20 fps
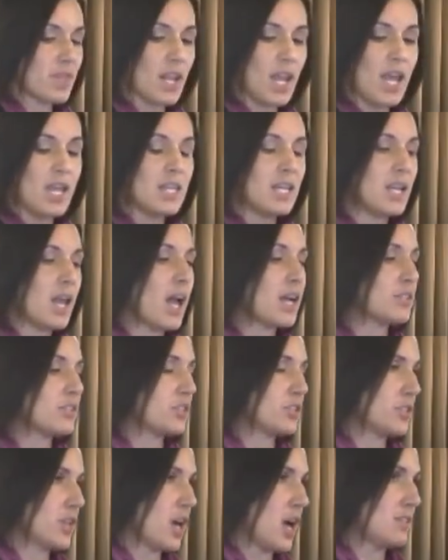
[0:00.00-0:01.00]
And then
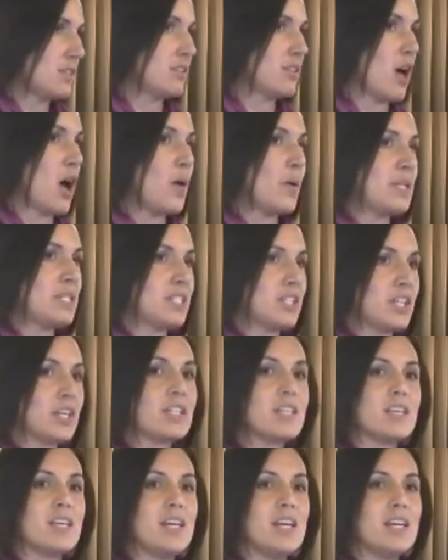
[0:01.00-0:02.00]
exercise is always
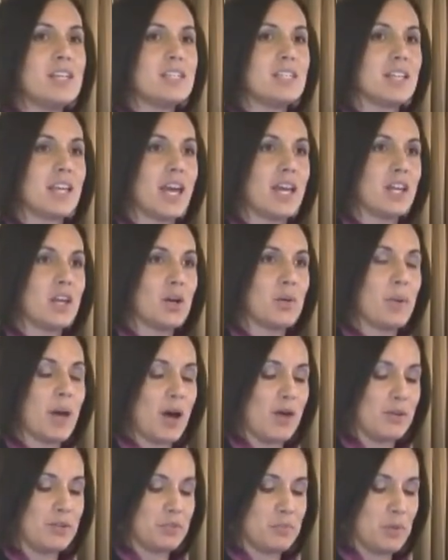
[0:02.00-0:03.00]
good to get your
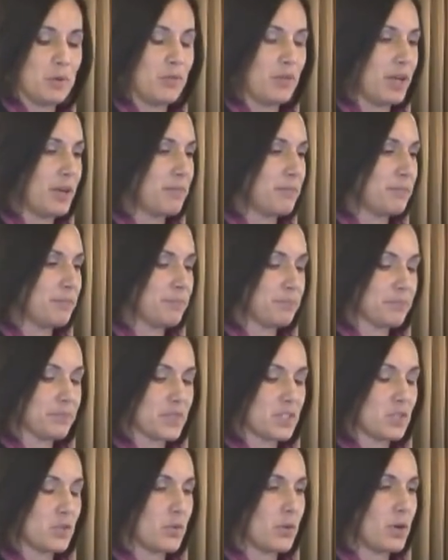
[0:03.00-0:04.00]
bowels moving.
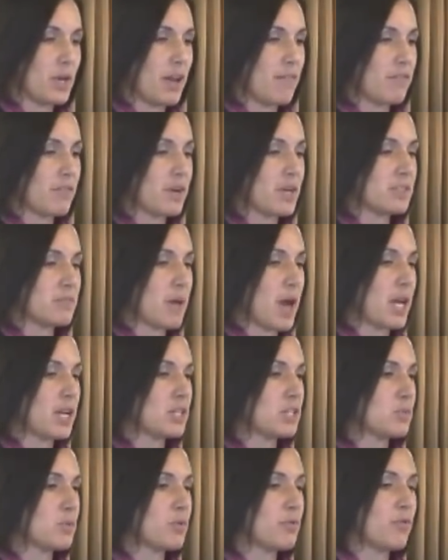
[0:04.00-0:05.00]
So whatever is
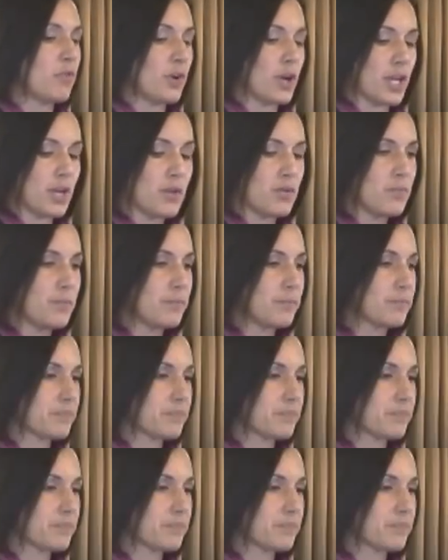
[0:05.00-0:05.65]
manageable for you.